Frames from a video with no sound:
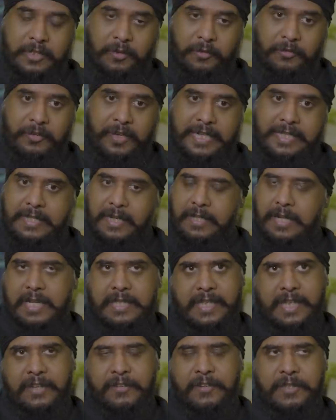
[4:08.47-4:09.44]
So Freecharge, I
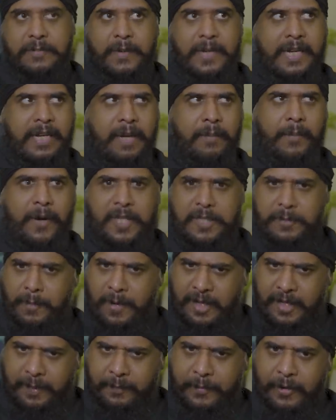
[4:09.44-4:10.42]
think he was building a mass
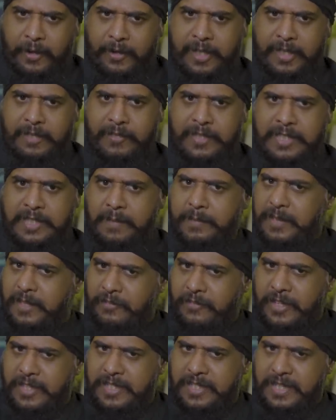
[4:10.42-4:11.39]
market product with some
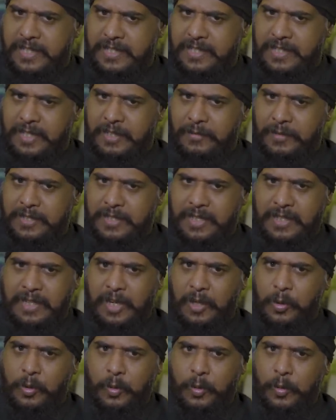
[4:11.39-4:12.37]
differentiation. It was
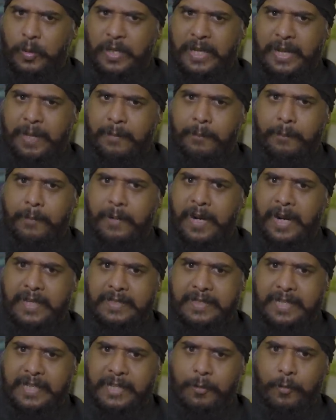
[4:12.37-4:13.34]
like a cool hip
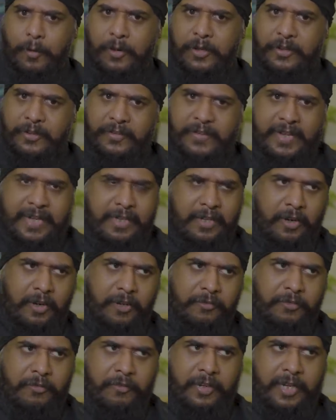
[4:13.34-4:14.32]
brand that he wanted to create out
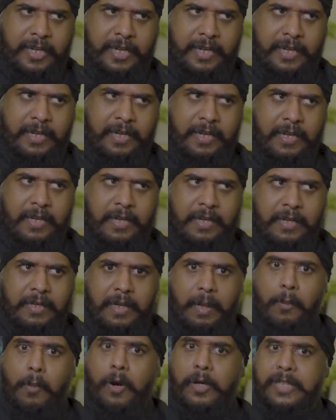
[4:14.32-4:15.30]
of a very
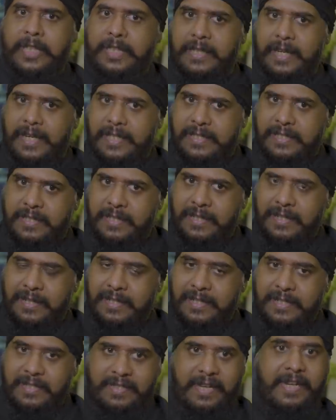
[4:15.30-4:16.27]
commoditized
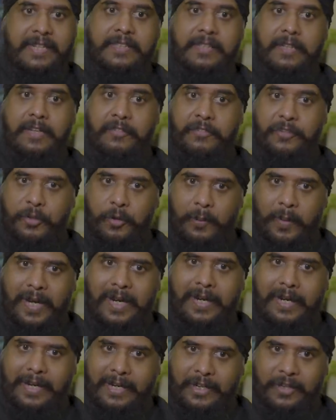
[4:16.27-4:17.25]
sector, if you
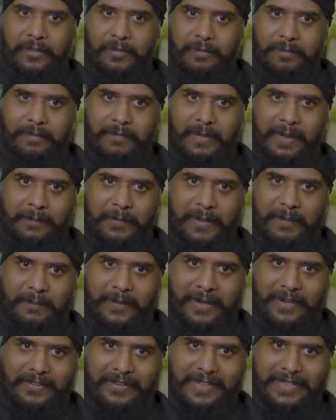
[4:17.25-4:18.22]
may, like, you know, like
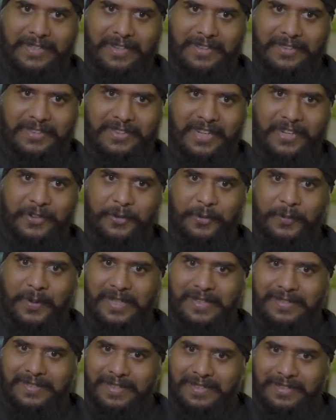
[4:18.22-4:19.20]
prepaid recharge, 10
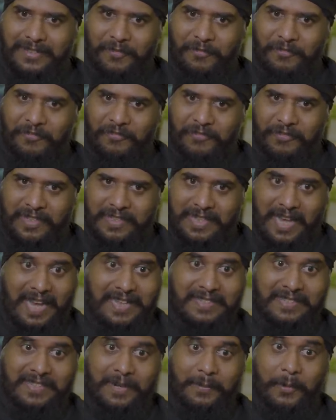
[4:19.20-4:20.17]
rupees is
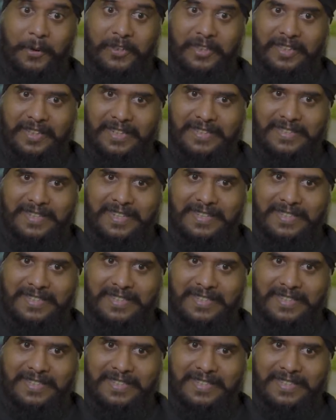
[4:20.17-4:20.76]
as commoditized